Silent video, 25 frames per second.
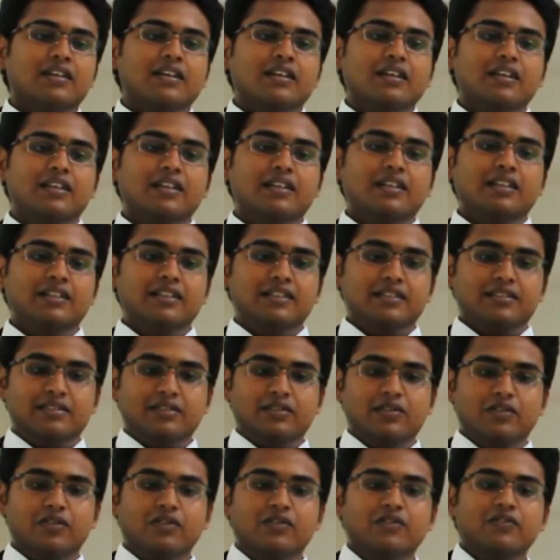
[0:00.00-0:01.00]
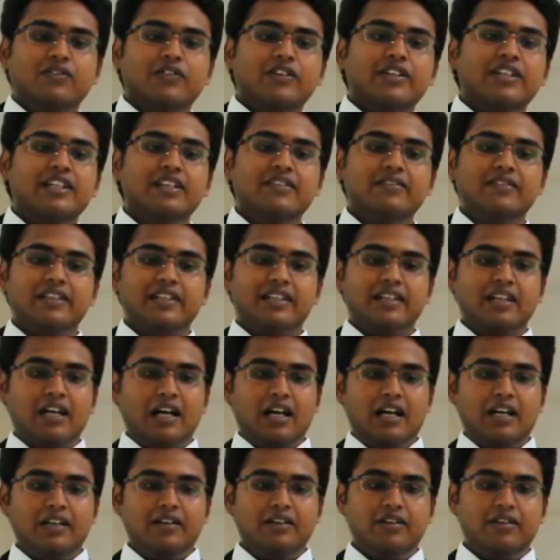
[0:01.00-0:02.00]
It is known for delivering
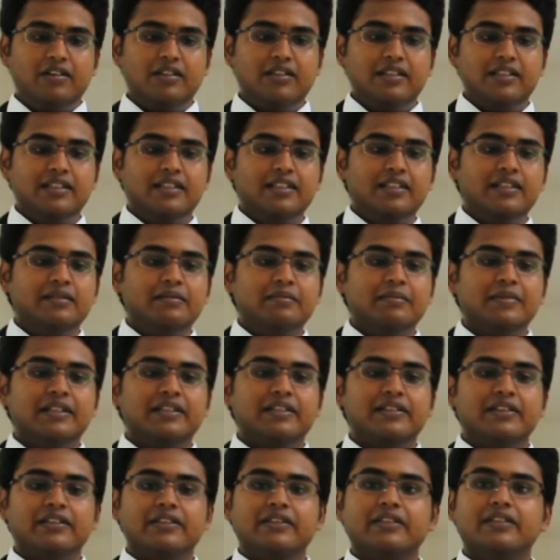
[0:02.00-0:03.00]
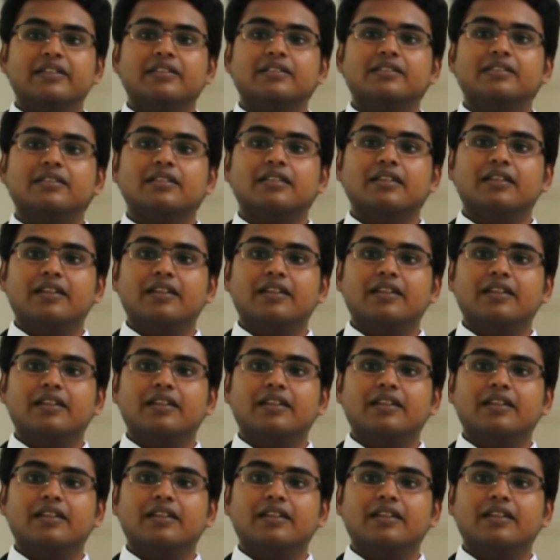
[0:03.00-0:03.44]
high quality materials